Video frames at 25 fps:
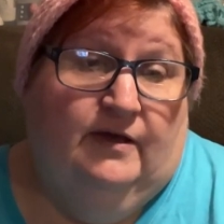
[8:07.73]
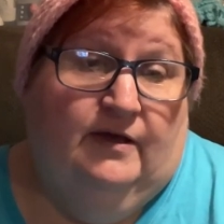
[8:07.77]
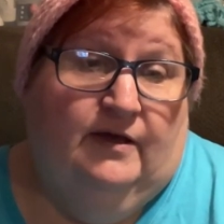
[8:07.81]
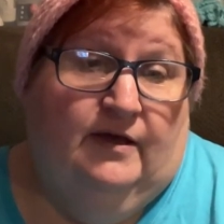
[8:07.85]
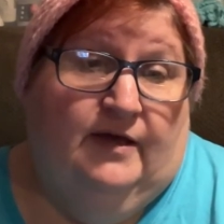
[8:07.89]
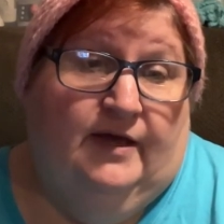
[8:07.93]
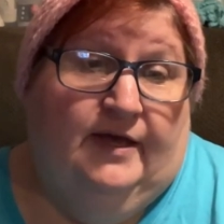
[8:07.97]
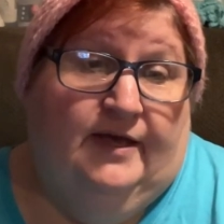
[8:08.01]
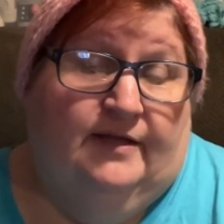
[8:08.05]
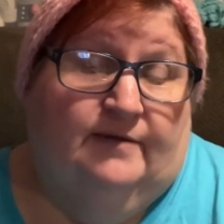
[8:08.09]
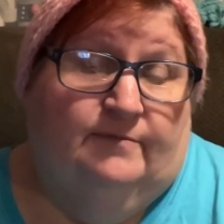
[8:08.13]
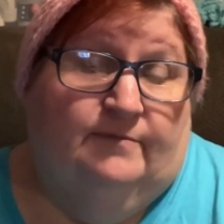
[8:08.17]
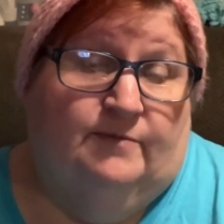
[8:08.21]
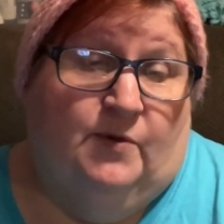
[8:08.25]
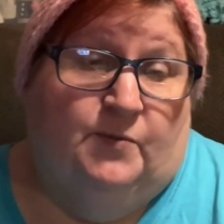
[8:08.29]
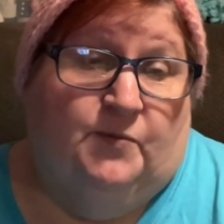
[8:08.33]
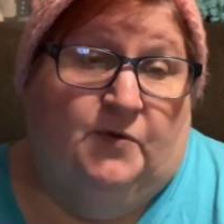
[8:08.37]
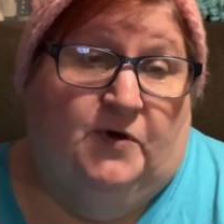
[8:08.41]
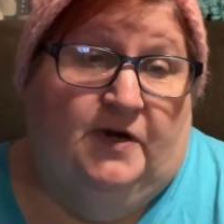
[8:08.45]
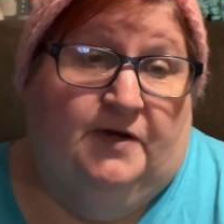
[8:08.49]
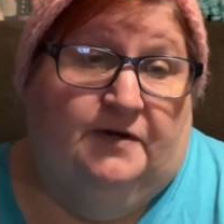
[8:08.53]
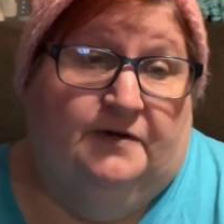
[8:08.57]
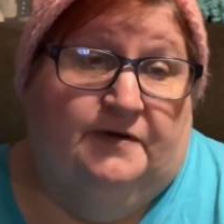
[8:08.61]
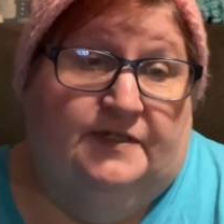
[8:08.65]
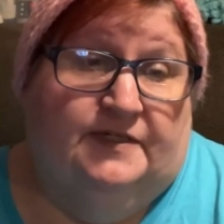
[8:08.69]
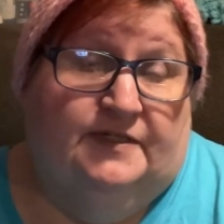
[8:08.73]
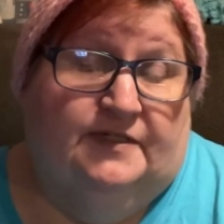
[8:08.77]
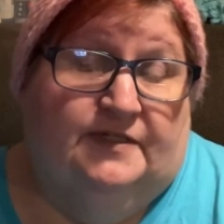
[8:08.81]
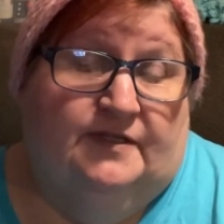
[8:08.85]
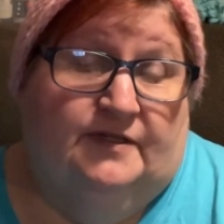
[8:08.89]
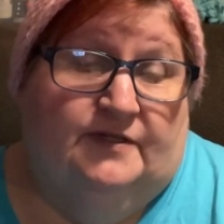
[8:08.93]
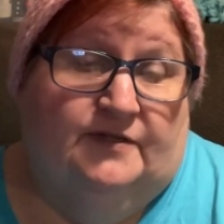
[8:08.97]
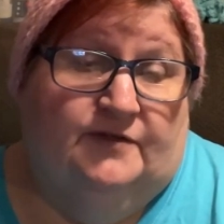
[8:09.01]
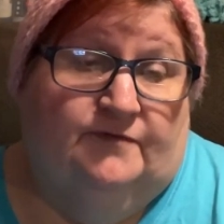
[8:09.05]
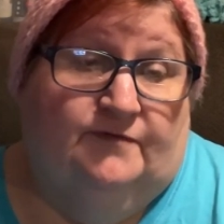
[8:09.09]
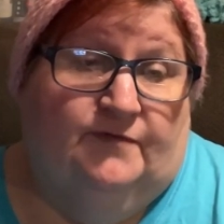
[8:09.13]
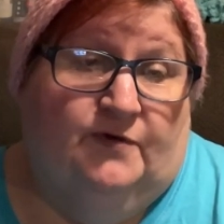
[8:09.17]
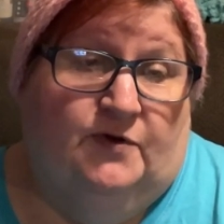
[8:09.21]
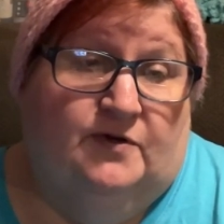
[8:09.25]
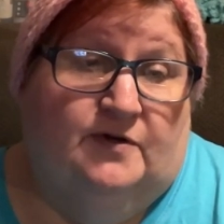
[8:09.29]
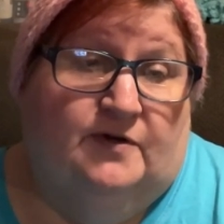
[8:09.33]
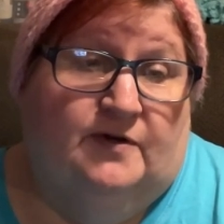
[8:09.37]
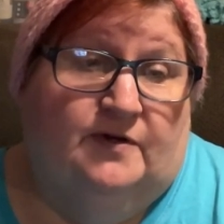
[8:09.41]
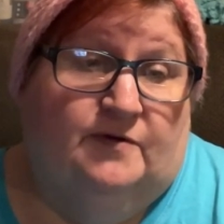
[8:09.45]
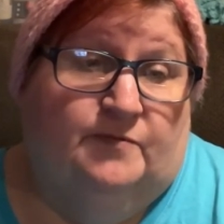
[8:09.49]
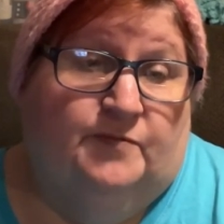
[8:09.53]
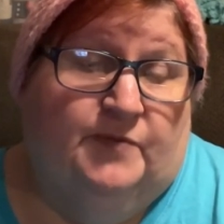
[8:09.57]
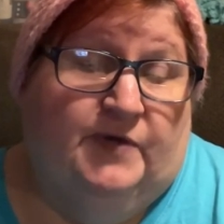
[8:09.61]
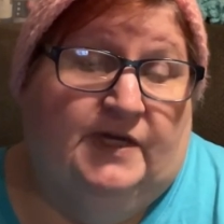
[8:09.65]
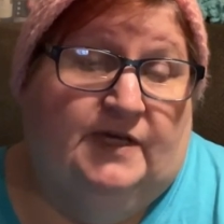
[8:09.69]
and my progress thus
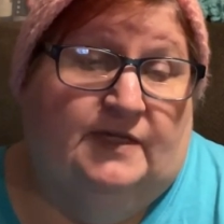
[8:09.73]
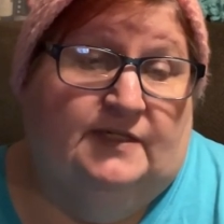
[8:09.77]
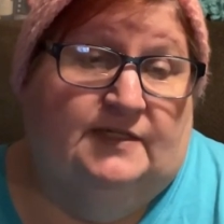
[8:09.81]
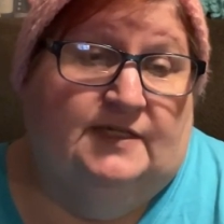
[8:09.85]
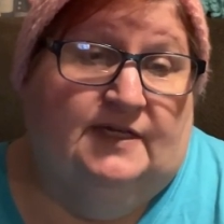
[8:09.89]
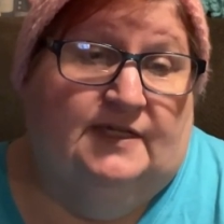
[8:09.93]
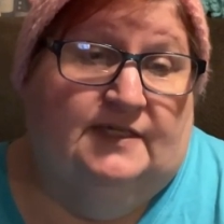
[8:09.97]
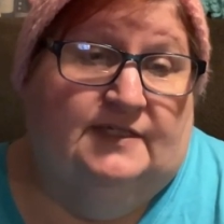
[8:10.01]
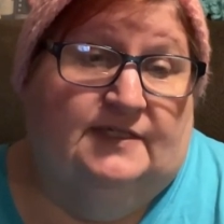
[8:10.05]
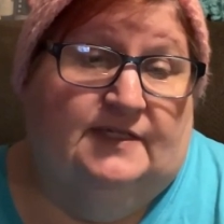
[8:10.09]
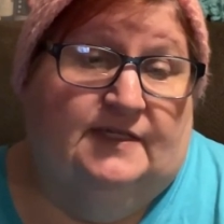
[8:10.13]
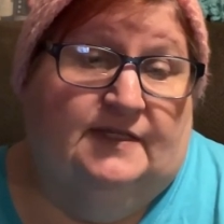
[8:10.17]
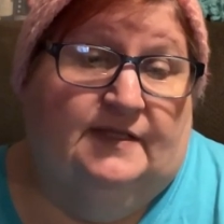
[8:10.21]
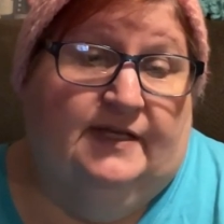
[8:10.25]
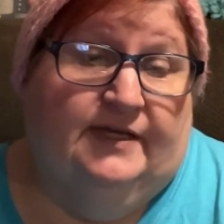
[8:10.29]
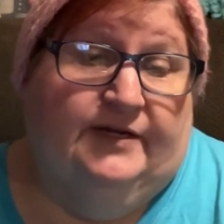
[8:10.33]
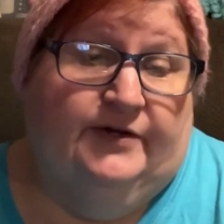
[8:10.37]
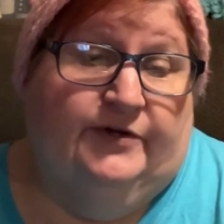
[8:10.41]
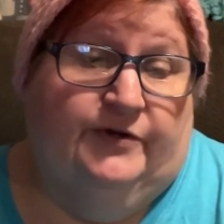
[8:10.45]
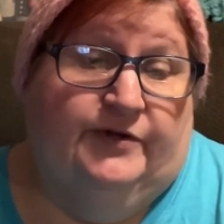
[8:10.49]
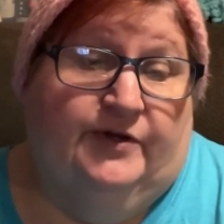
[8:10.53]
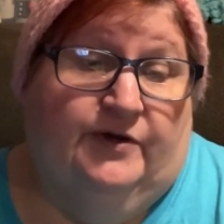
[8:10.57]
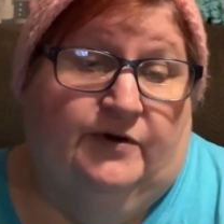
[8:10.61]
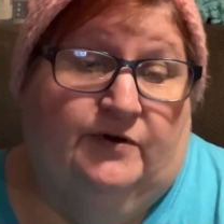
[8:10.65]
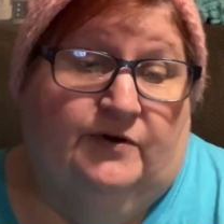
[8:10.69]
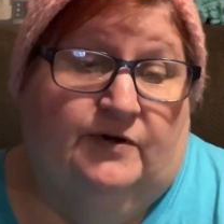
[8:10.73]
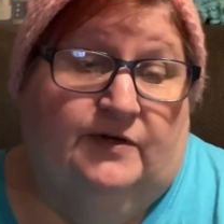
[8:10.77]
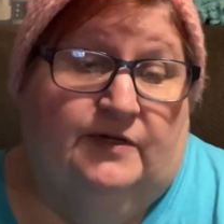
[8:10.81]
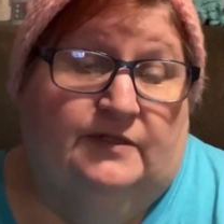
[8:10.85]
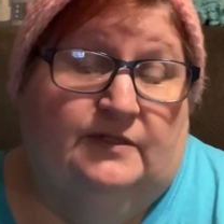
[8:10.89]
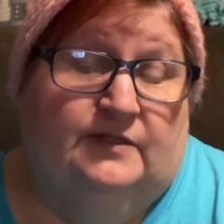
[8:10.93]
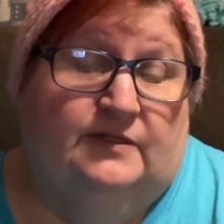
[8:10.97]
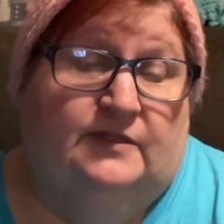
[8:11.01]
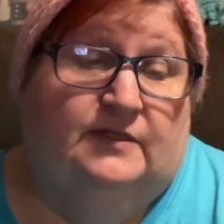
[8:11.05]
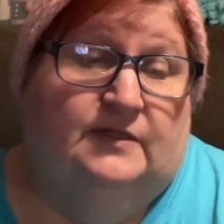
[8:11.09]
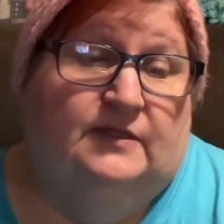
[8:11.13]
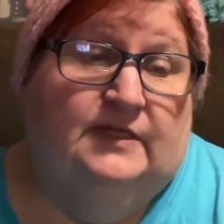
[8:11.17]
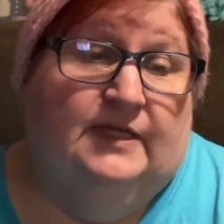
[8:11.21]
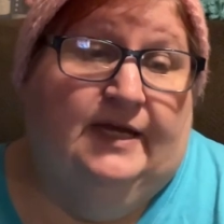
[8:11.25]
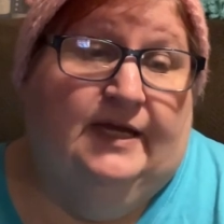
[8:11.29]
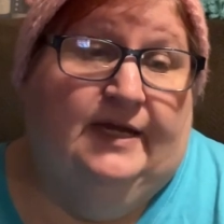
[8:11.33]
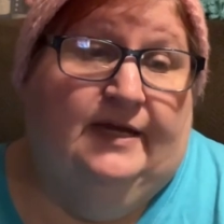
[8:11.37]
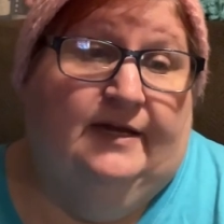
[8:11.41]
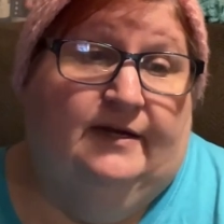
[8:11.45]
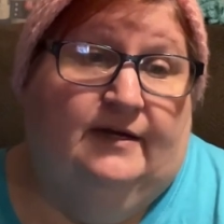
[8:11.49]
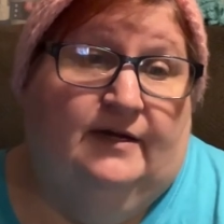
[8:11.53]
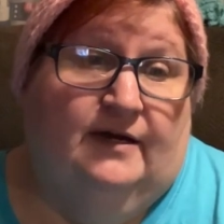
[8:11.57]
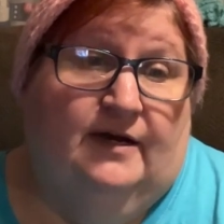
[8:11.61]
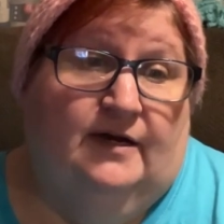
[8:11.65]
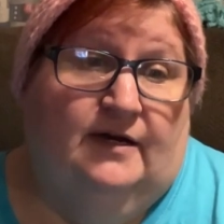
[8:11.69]
far, because it is a thicker yarn
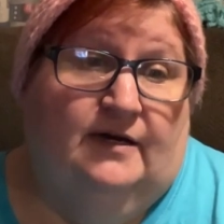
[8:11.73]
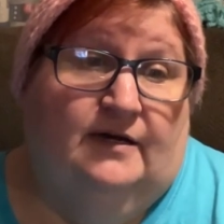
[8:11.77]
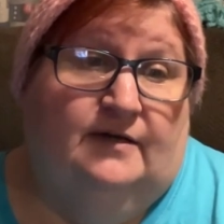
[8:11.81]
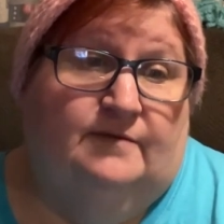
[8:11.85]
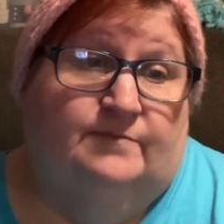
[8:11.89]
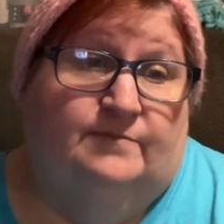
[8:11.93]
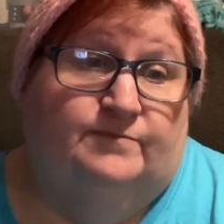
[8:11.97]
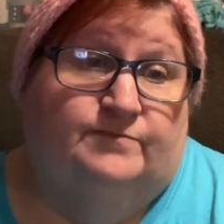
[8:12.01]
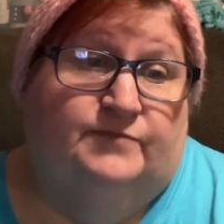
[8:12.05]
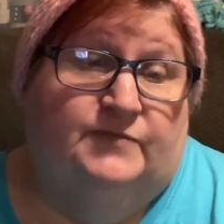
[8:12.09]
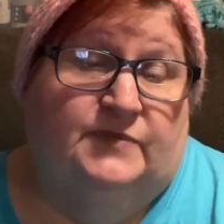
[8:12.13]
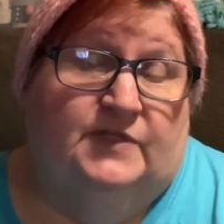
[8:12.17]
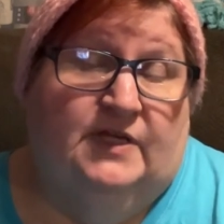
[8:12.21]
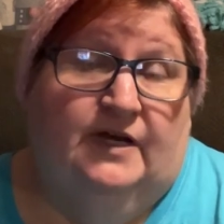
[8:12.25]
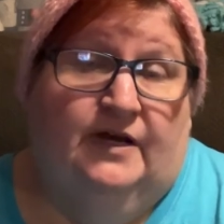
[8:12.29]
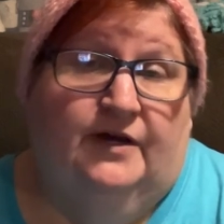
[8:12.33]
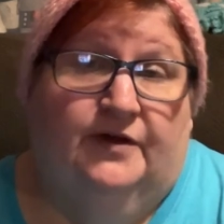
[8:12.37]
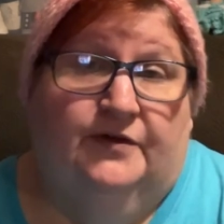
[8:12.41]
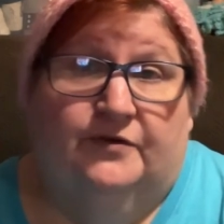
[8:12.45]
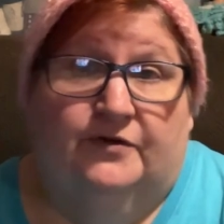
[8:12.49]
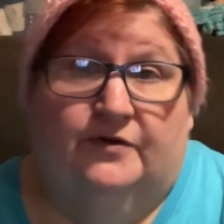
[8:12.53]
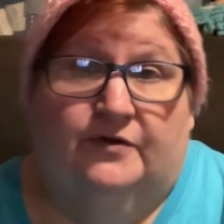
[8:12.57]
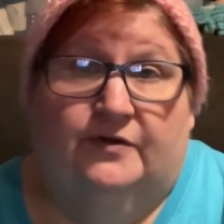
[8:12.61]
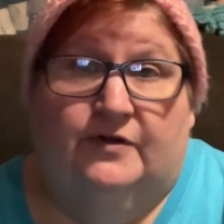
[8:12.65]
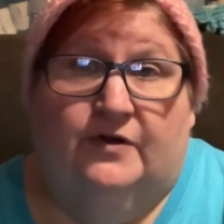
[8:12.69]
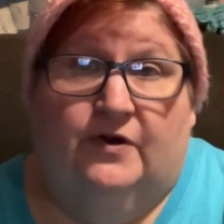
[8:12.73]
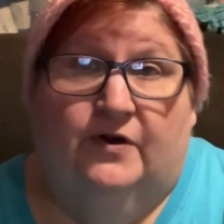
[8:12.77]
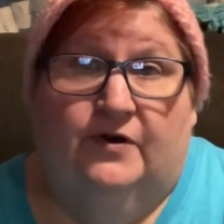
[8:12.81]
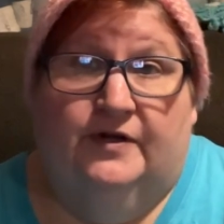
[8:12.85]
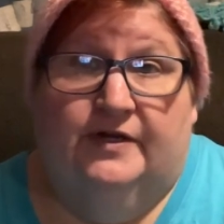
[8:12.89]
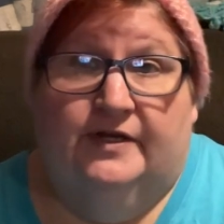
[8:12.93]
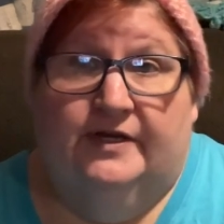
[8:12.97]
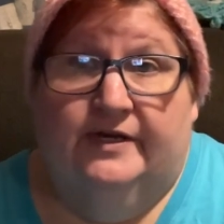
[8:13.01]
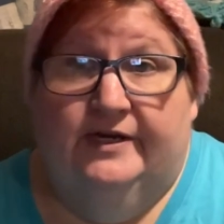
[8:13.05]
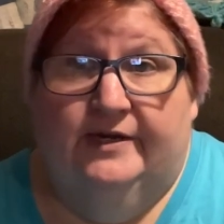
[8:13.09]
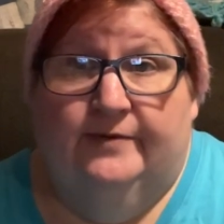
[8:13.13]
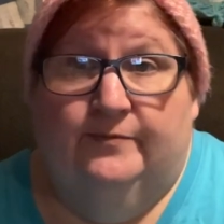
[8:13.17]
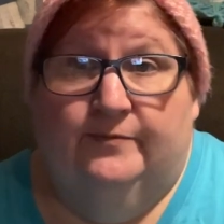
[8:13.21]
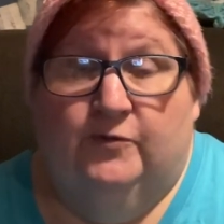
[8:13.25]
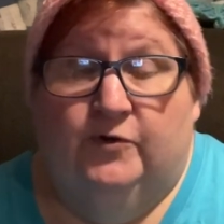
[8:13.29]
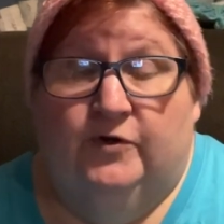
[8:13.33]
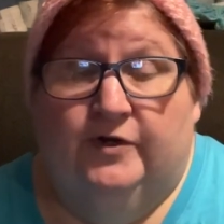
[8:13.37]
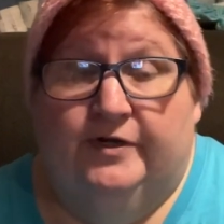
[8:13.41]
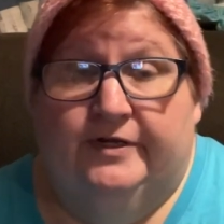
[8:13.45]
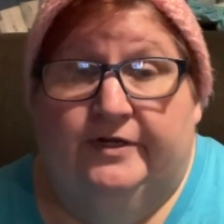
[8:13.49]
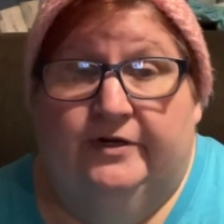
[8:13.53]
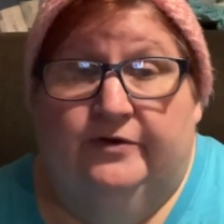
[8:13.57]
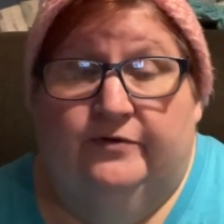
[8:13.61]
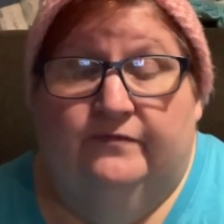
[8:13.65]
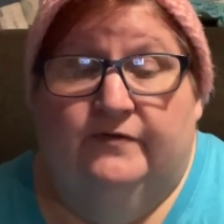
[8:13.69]
than the other cardigan I'm
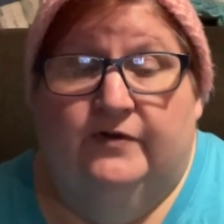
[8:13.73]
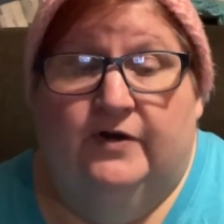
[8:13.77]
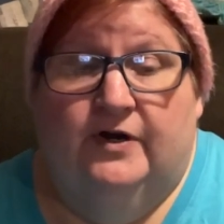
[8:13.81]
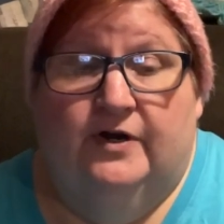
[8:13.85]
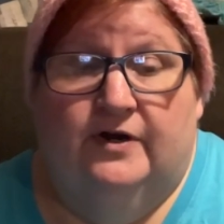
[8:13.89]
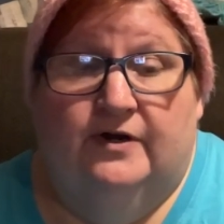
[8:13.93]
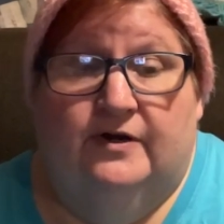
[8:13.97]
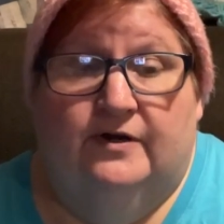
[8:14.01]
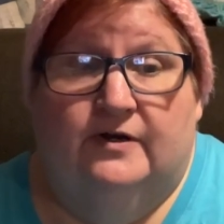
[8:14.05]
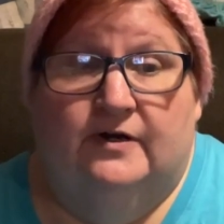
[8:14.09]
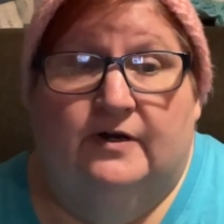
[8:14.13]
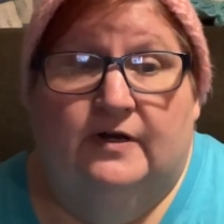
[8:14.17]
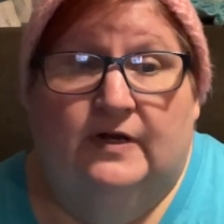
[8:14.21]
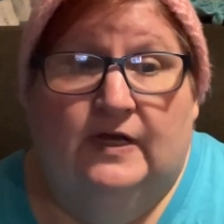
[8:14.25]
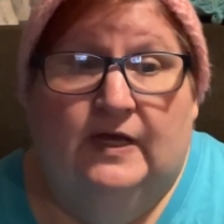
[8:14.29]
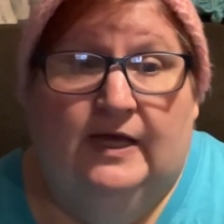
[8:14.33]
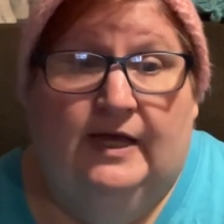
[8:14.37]
working on for her,